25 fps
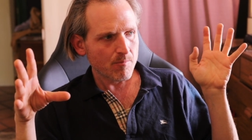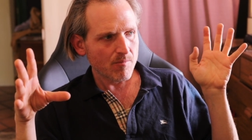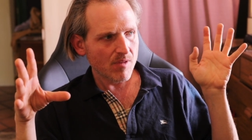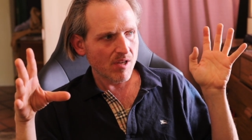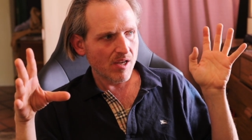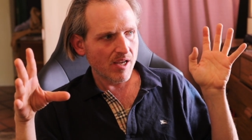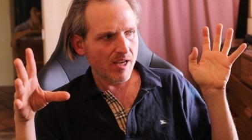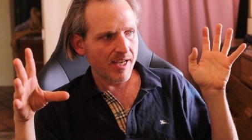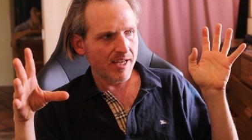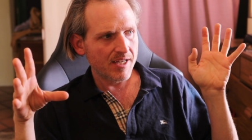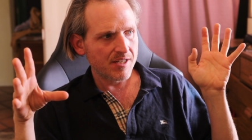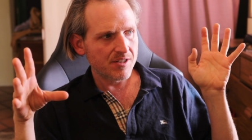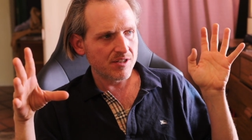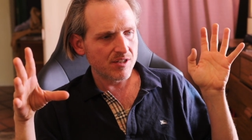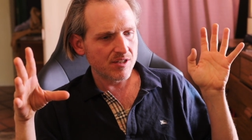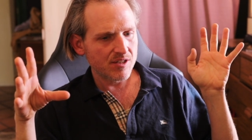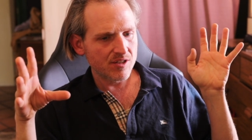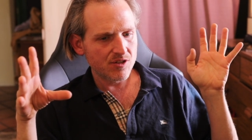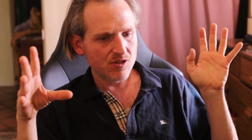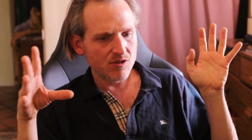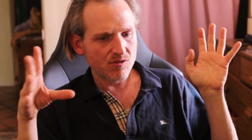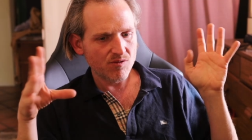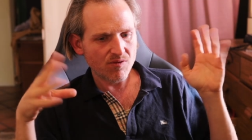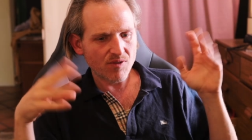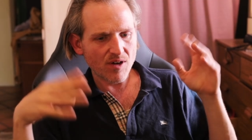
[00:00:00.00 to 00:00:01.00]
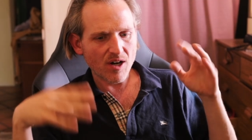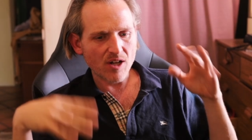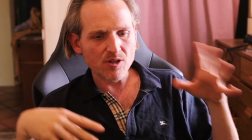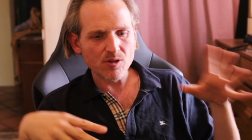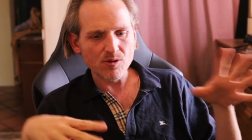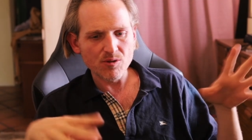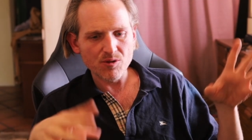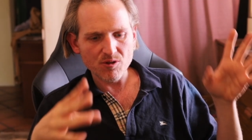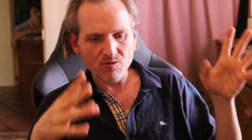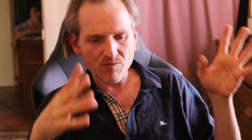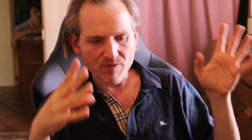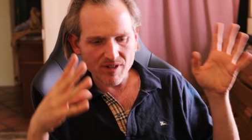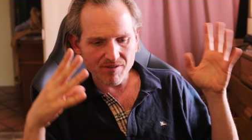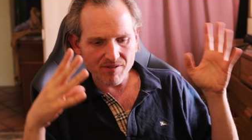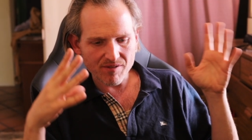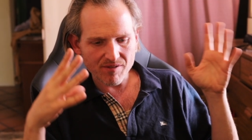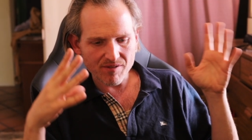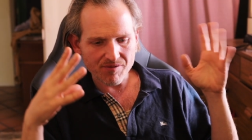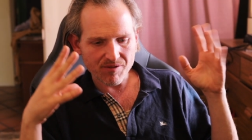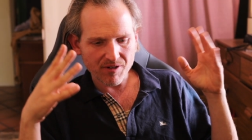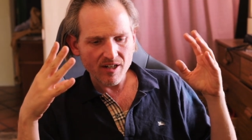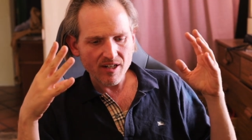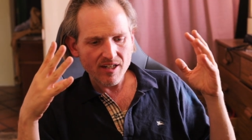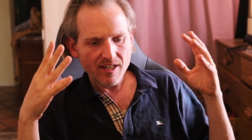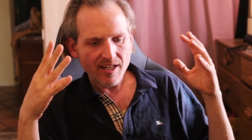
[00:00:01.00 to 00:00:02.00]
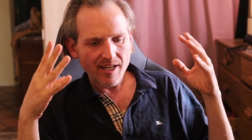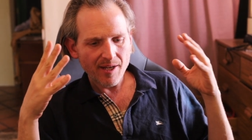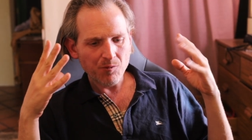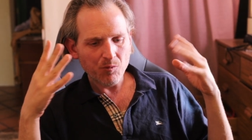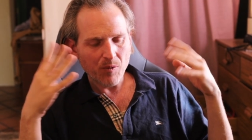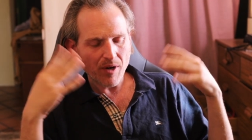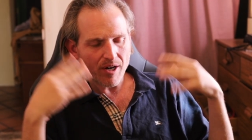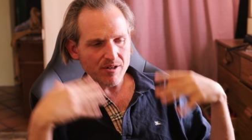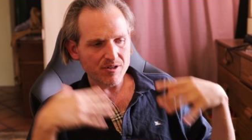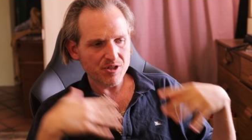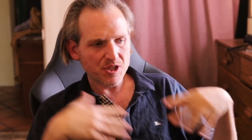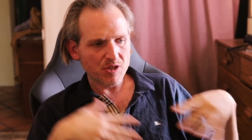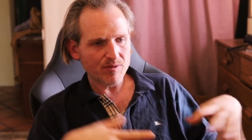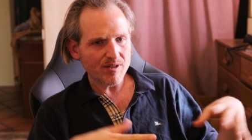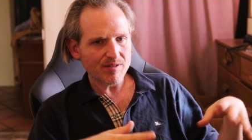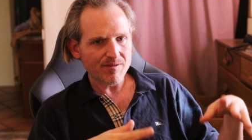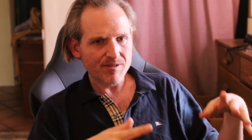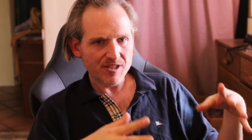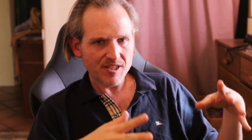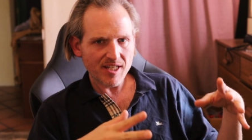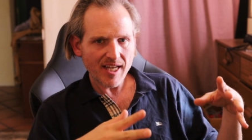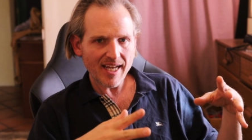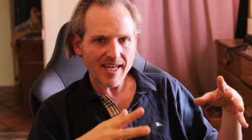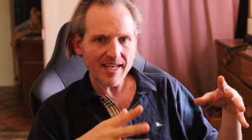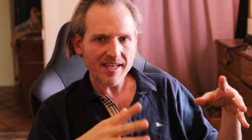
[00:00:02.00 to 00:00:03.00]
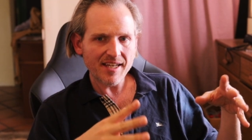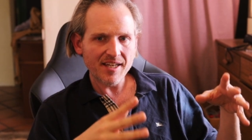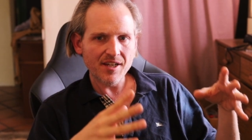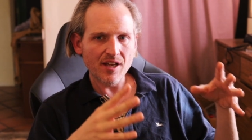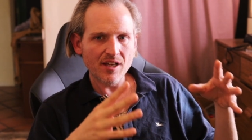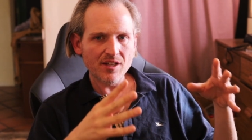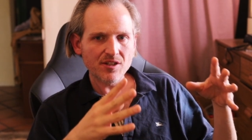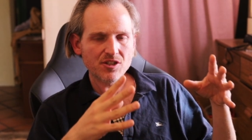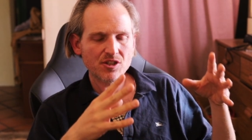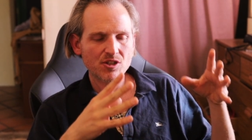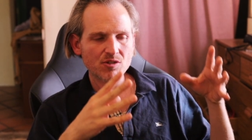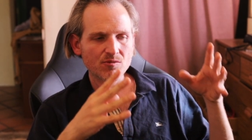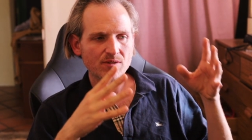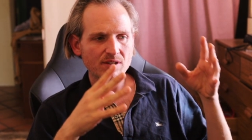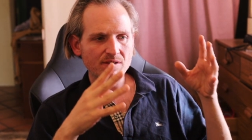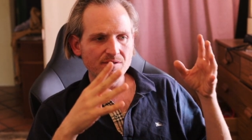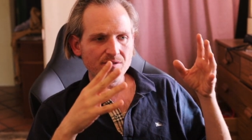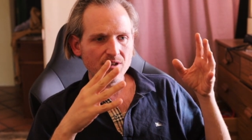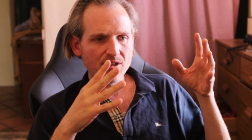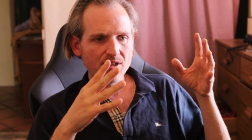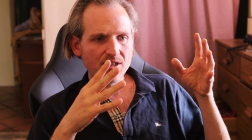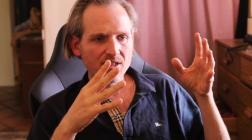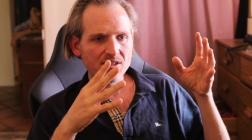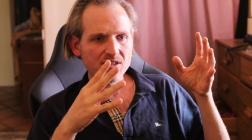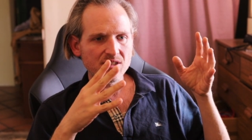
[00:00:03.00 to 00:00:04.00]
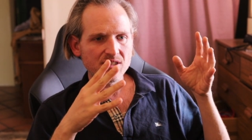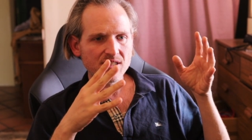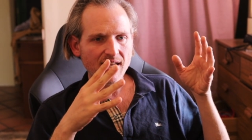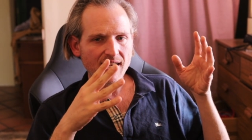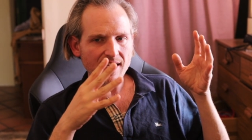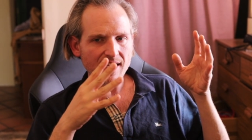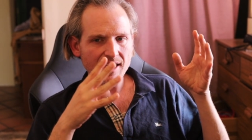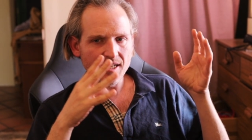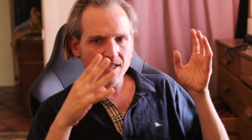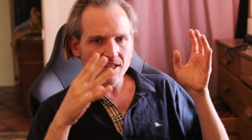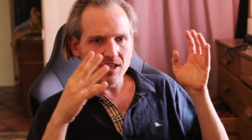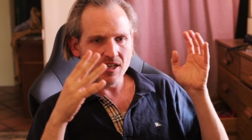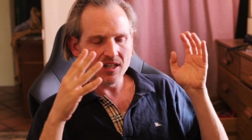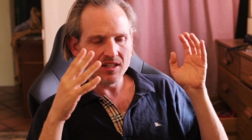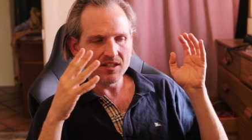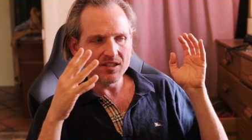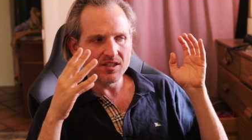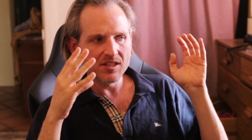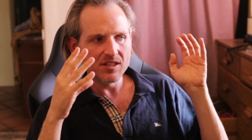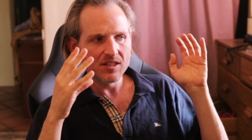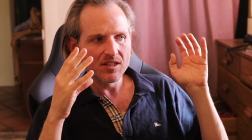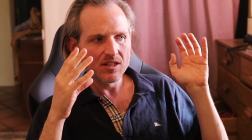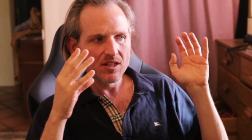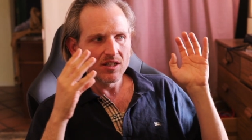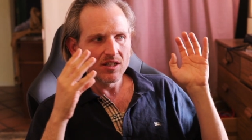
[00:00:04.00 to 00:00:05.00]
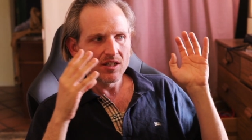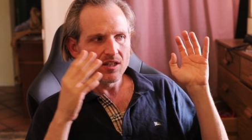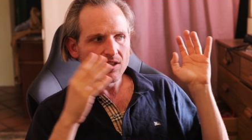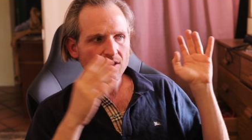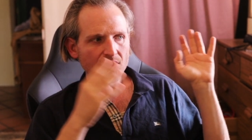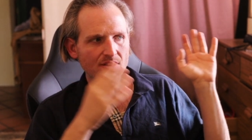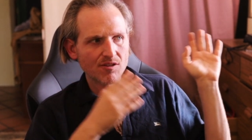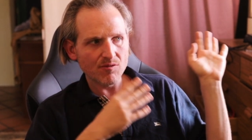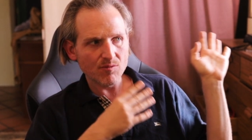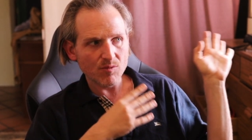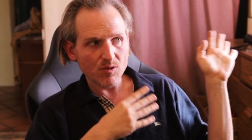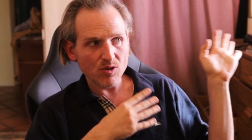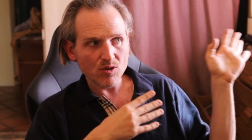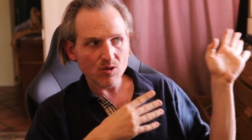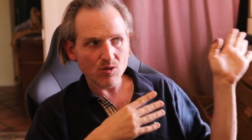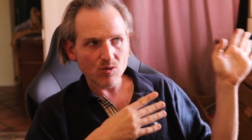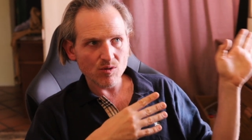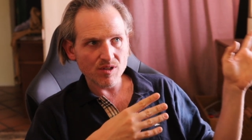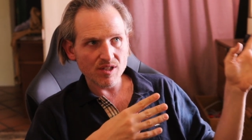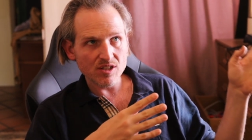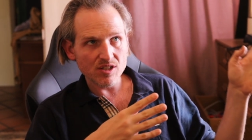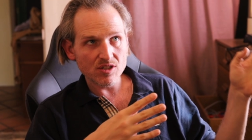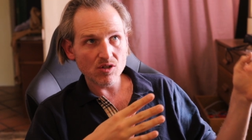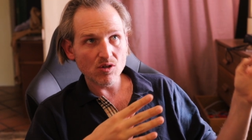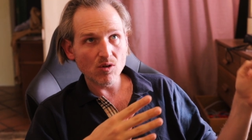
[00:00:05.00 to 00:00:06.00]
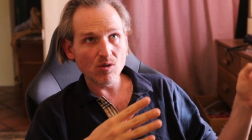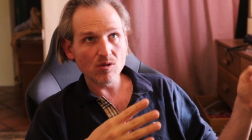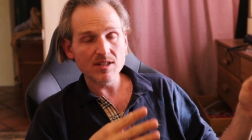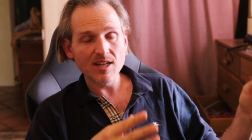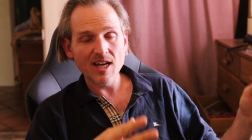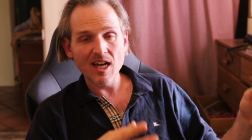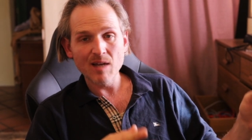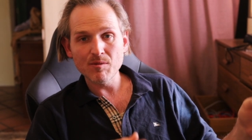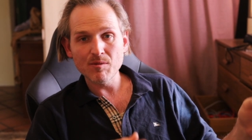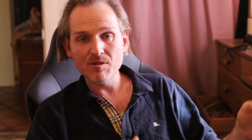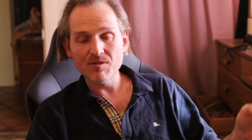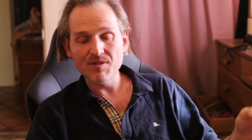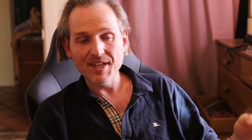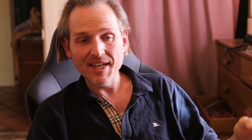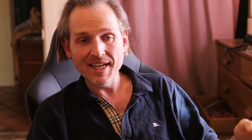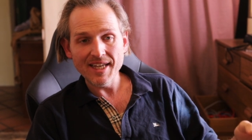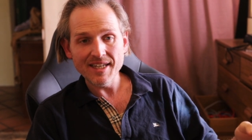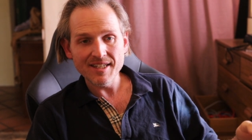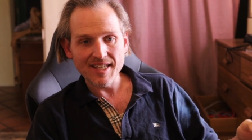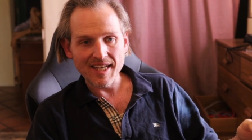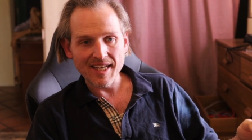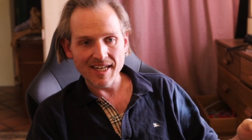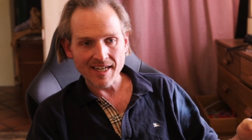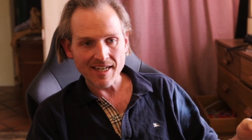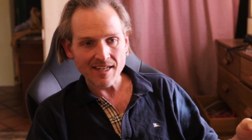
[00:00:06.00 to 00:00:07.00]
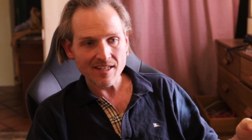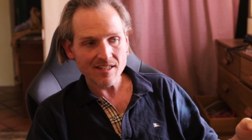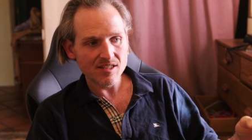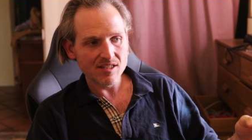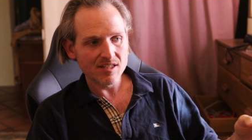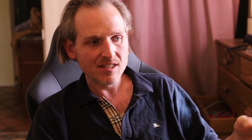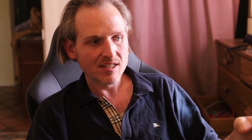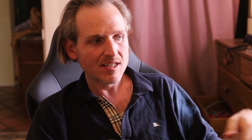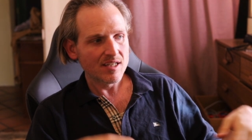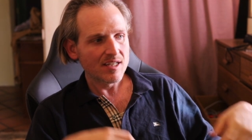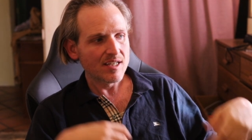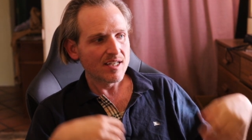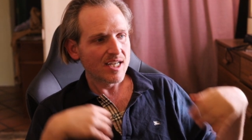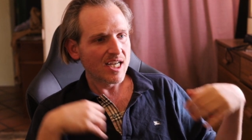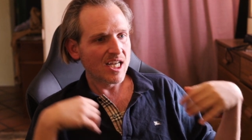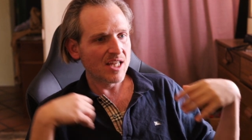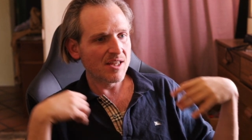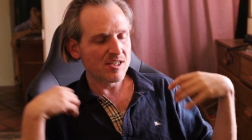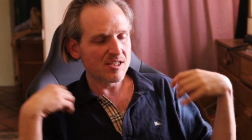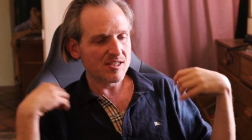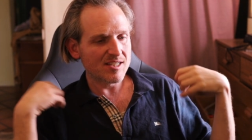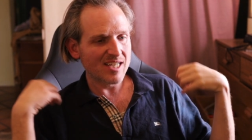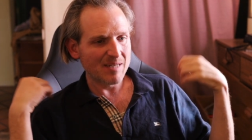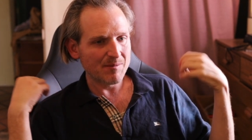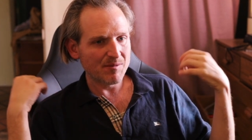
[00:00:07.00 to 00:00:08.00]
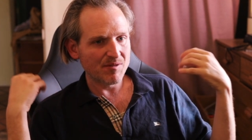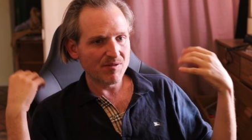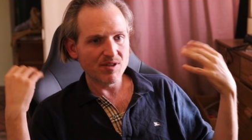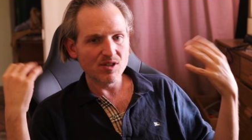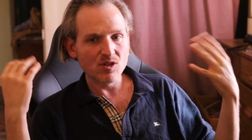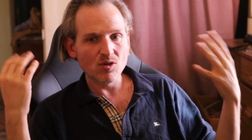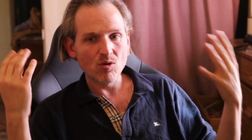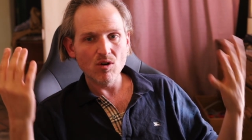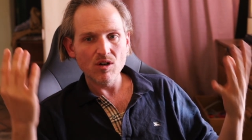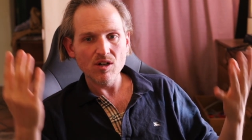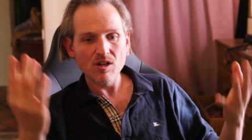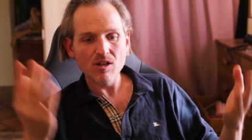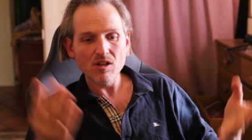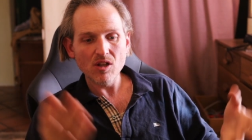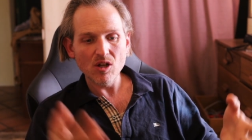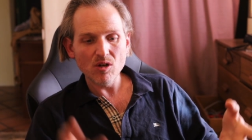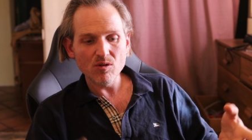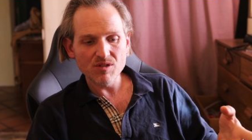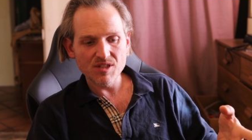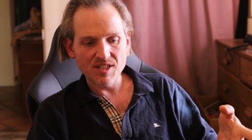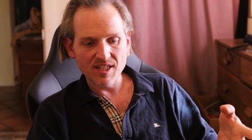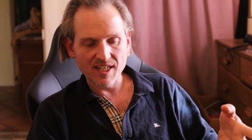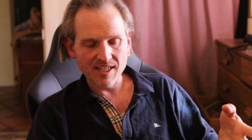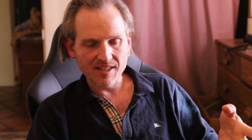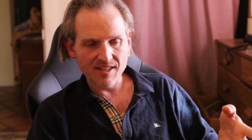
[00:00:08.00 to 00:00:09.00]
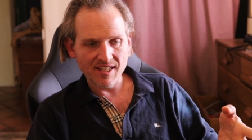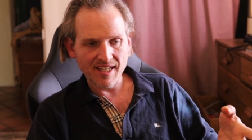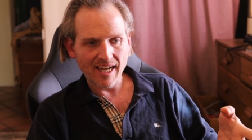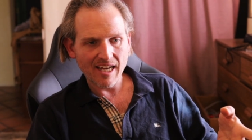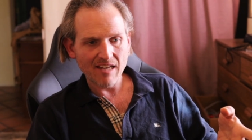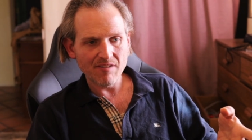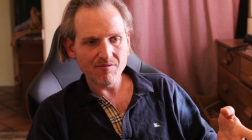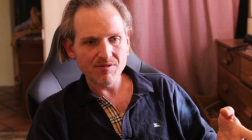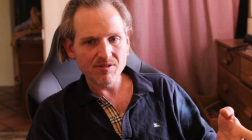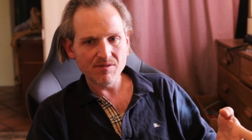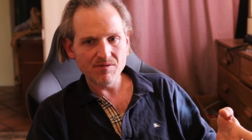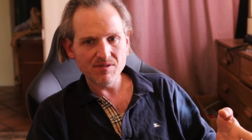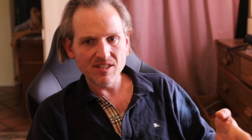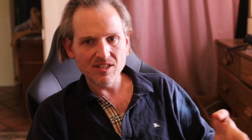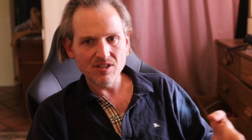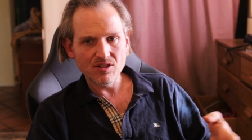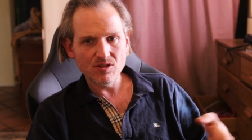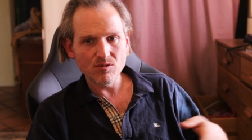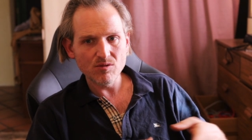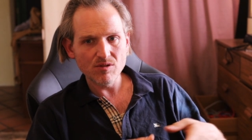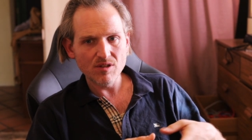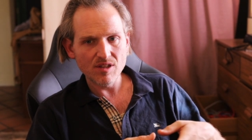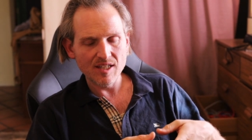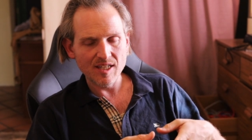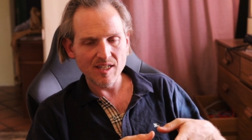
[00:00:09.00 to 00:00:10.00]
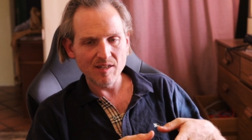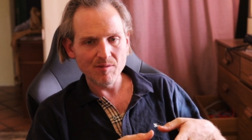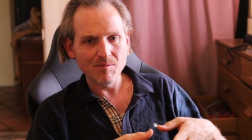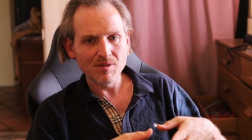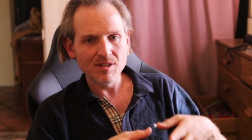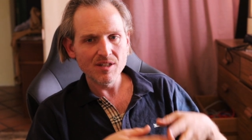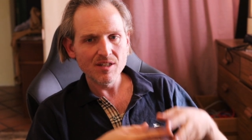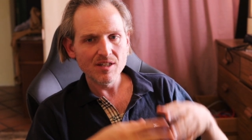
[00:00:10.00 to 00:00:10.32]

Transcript: and to follow the river and where's the river taking us the river is taking us through this whole time of endings and this time of the door closing, the Gate 52 theme,